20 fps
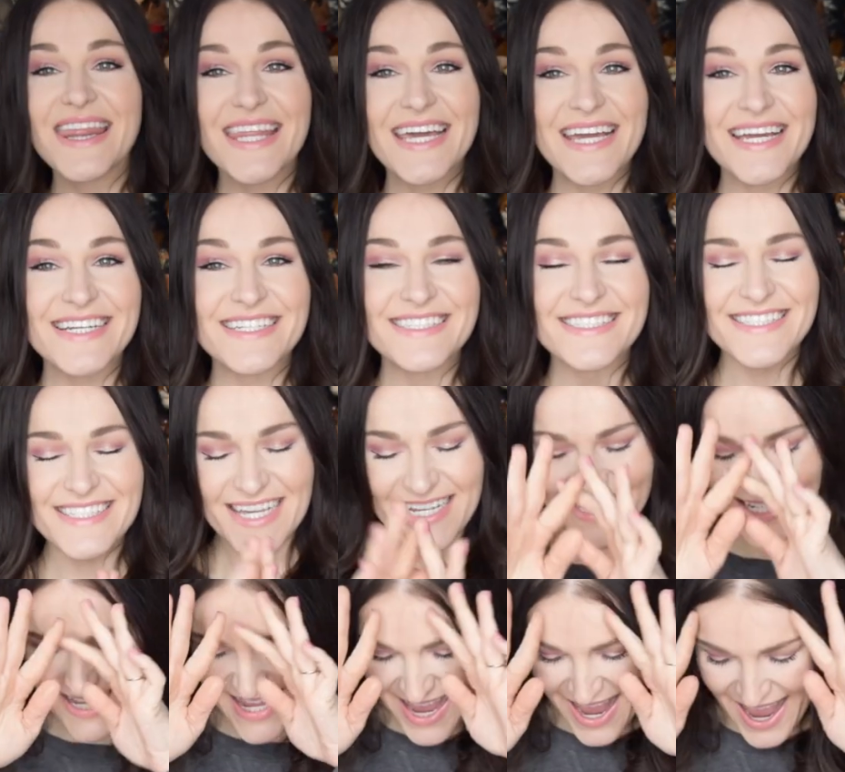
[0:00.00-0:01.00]
things,
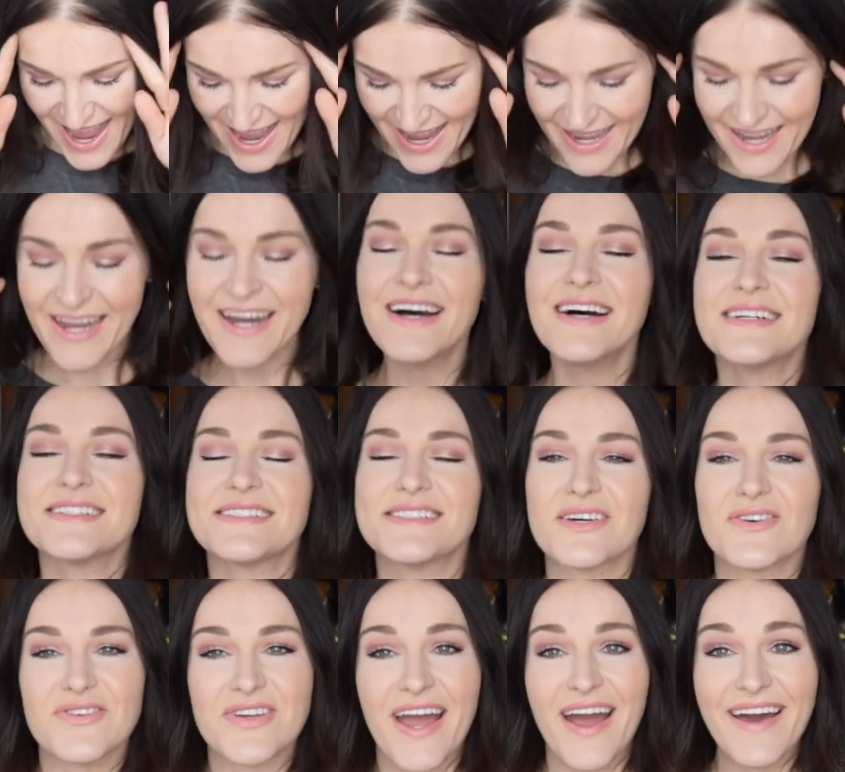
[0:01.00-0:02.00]
and yay.
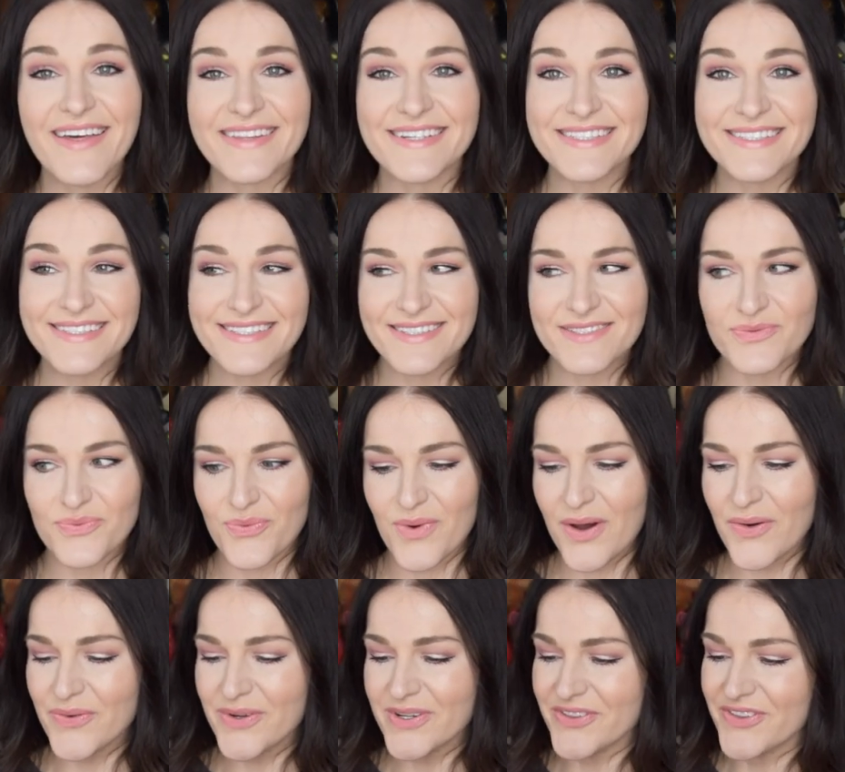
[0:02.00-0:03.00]
So yeah, this is
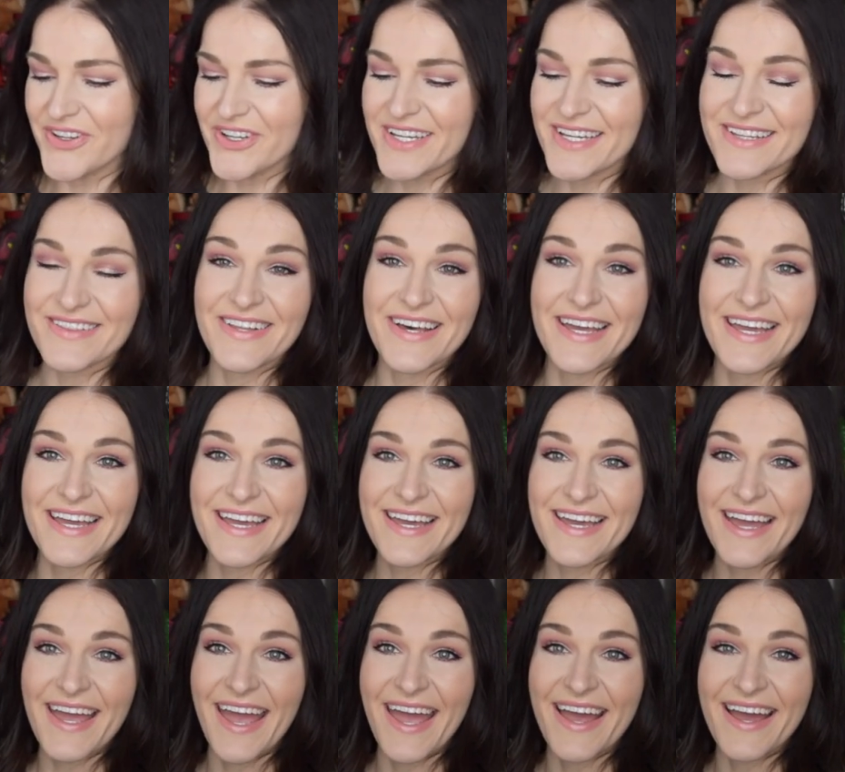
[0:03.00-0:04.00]
what we're looking like.
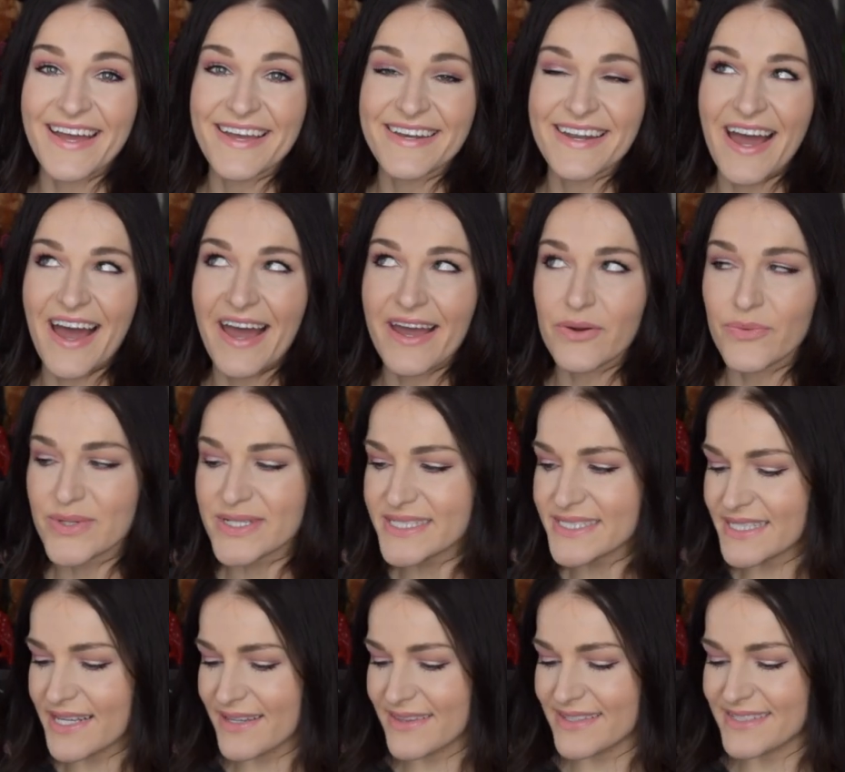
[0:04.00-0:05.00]
And I will
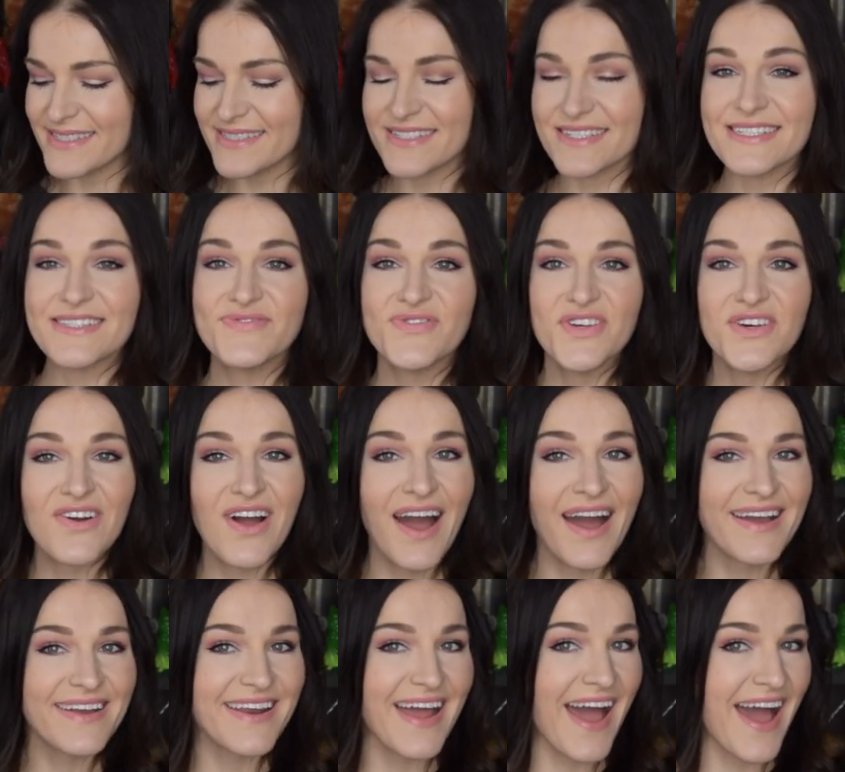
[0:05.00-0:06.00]
say this does feel
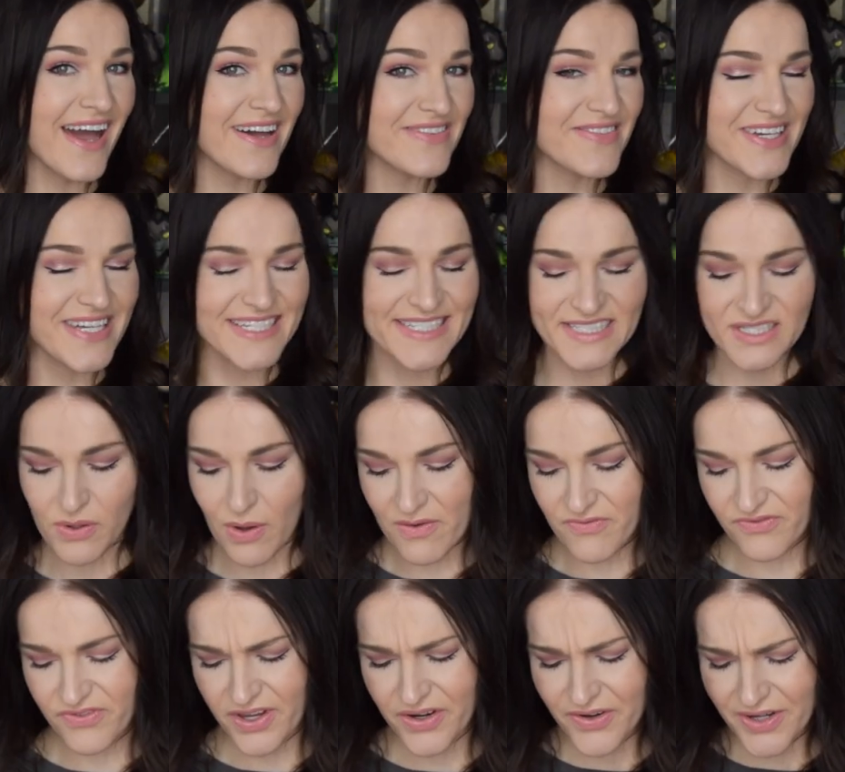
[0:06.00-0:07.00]
kind of heavy, so
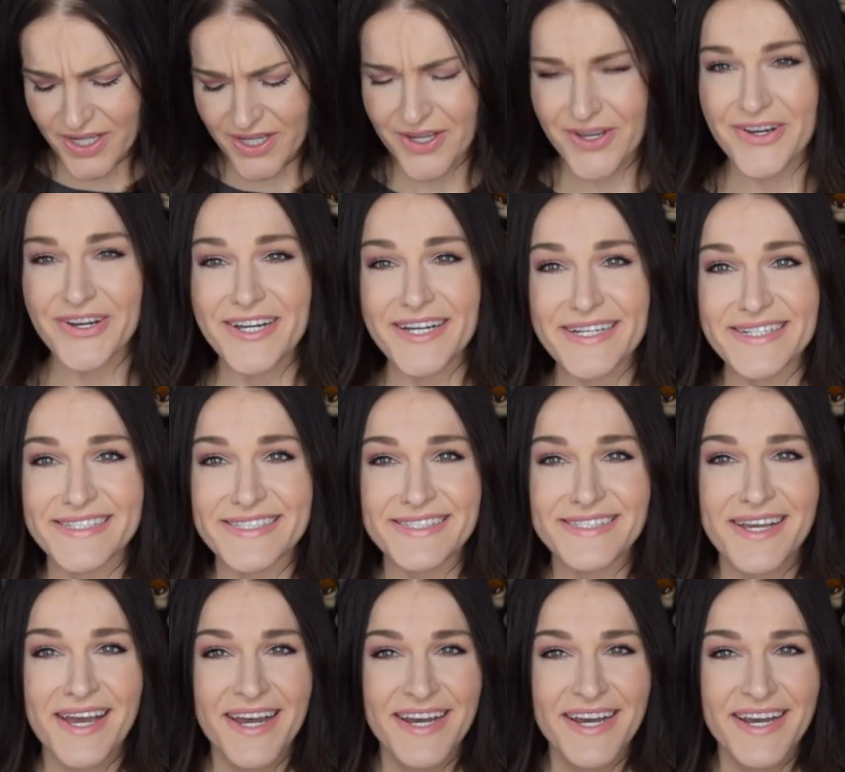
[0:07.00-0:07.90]
I'm very curious